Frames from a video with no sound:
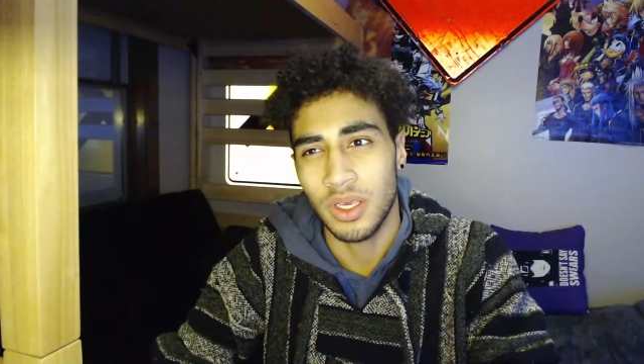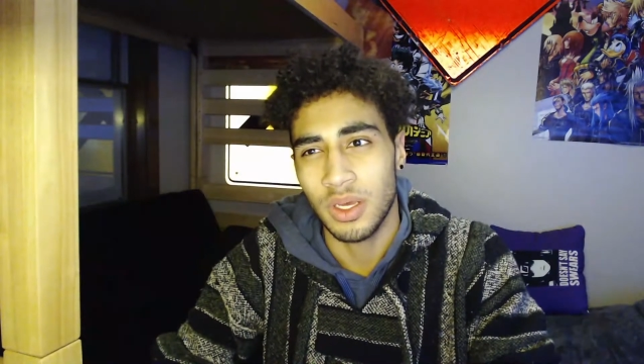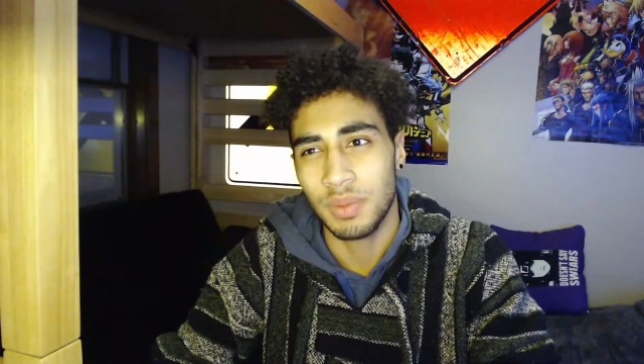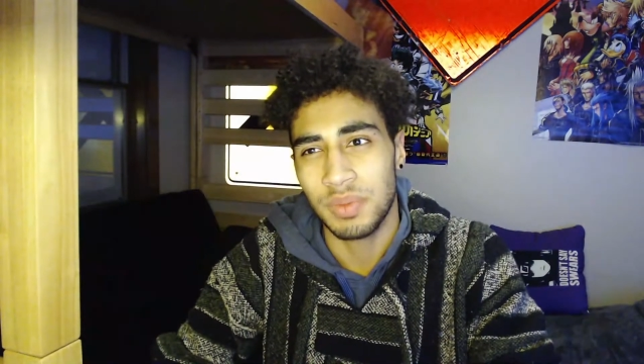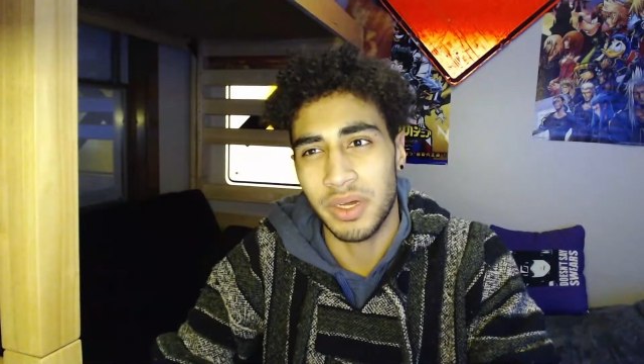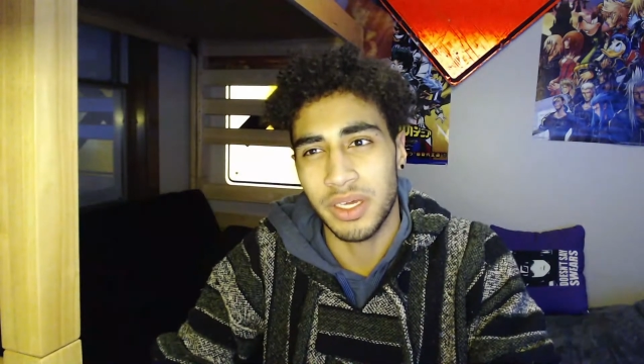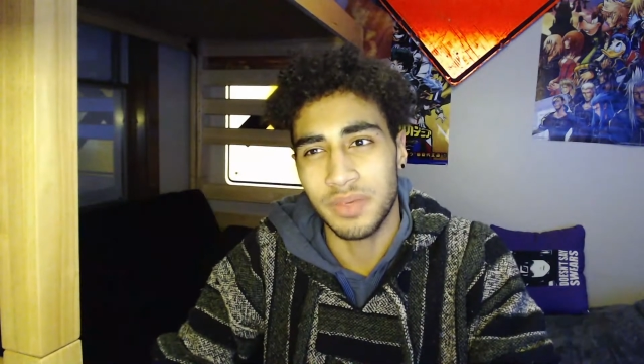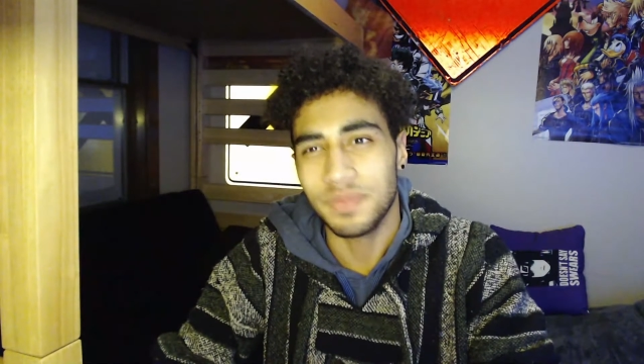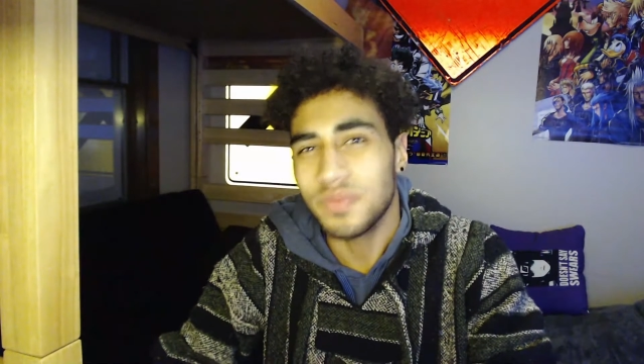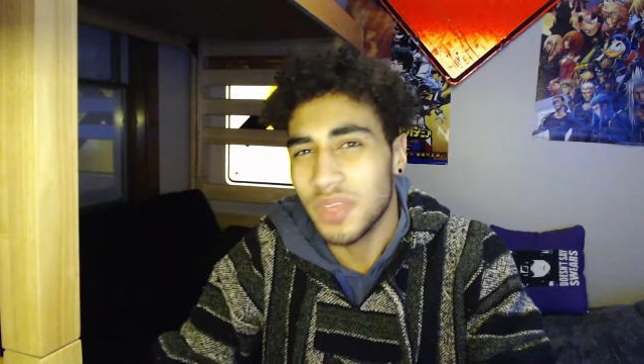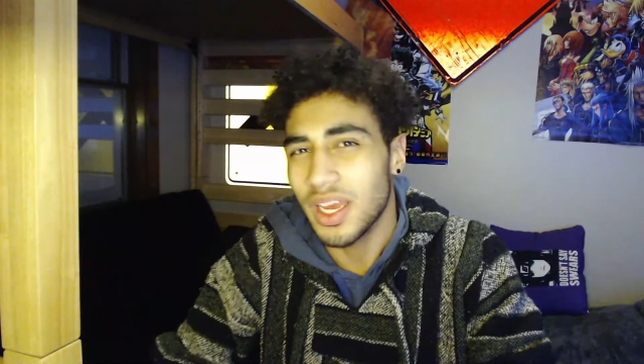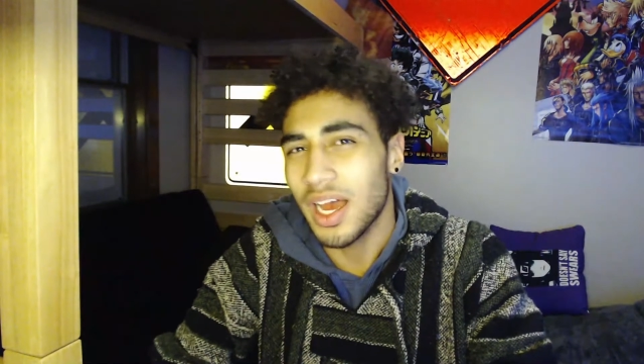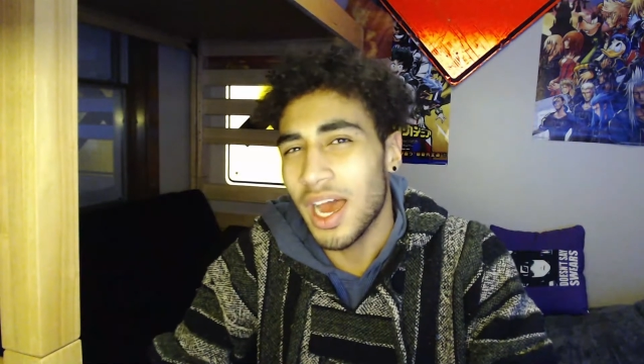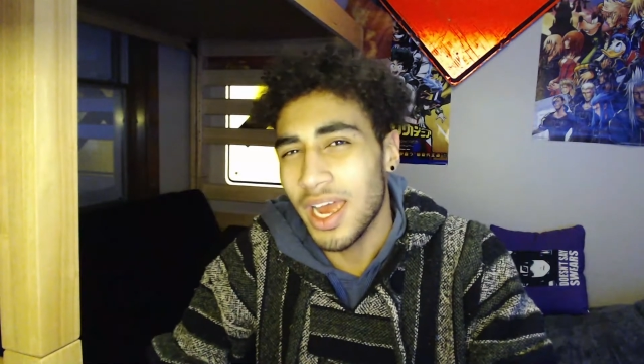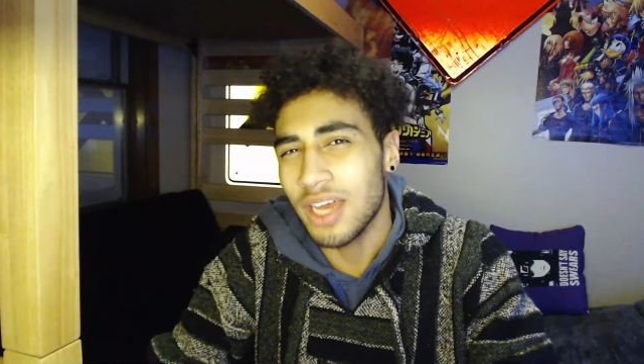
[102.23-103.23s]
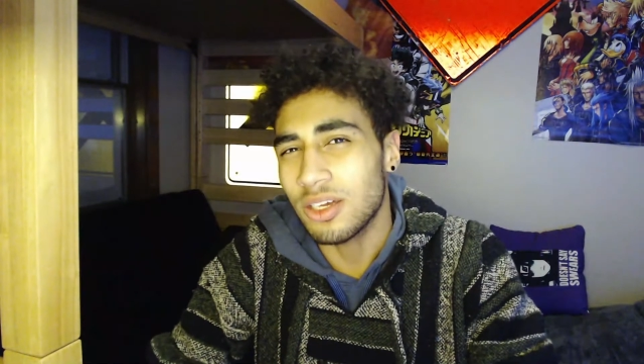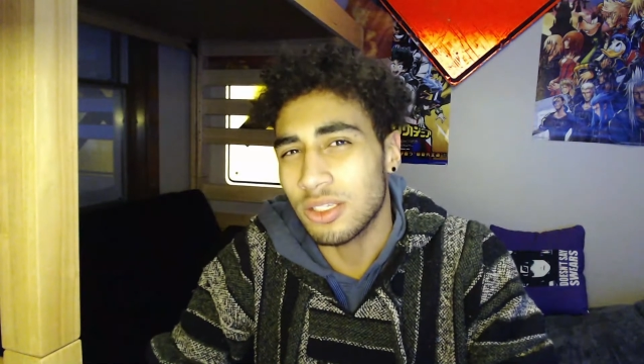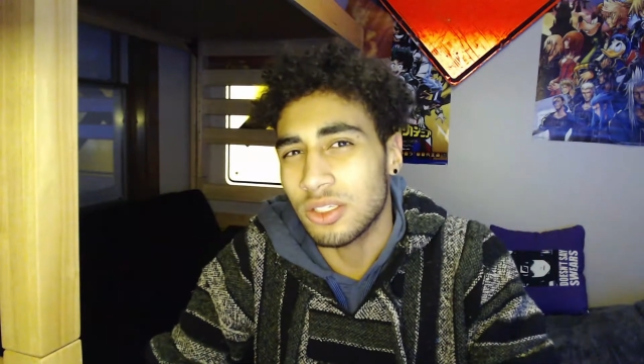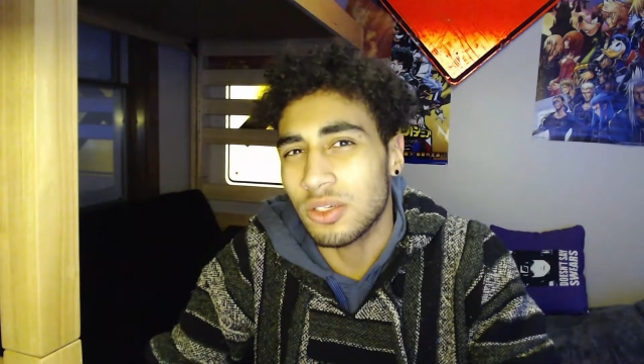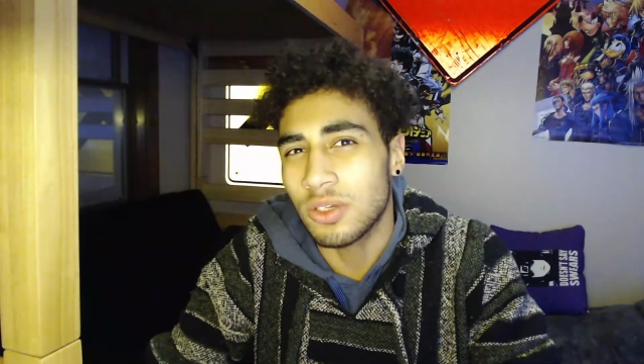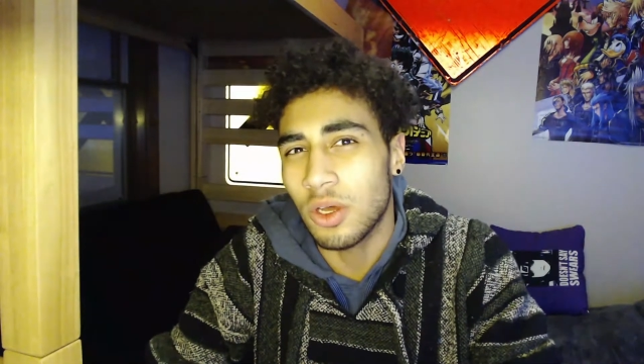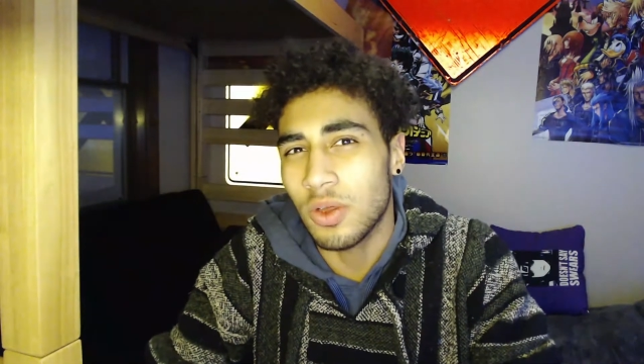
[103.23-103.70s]
but I
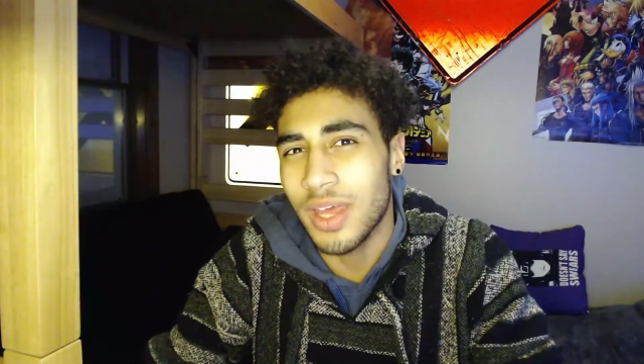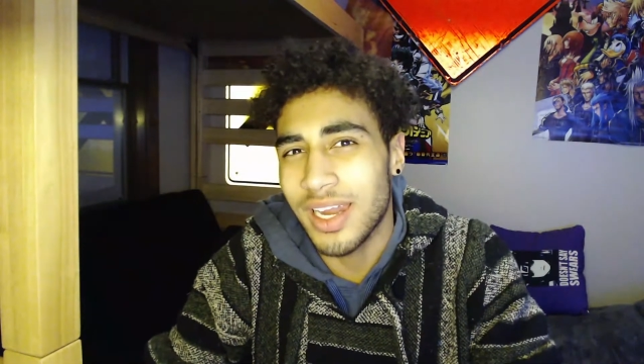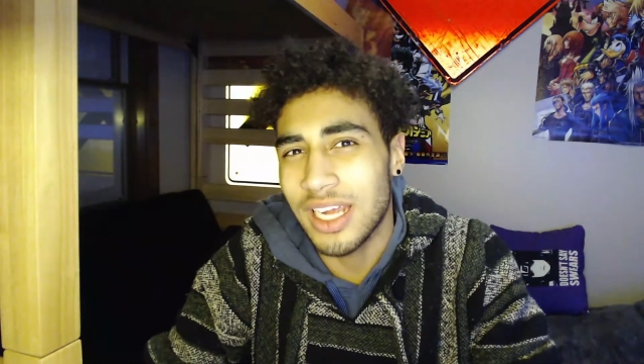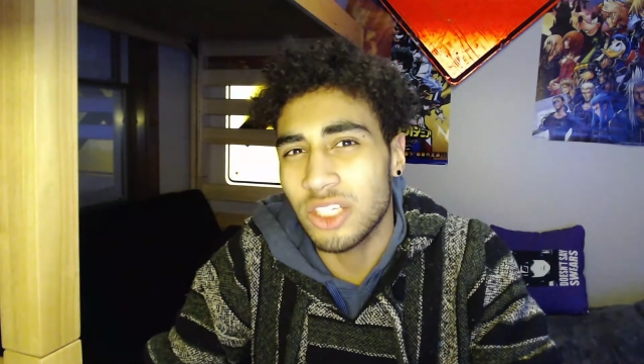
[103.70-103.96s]
also know that I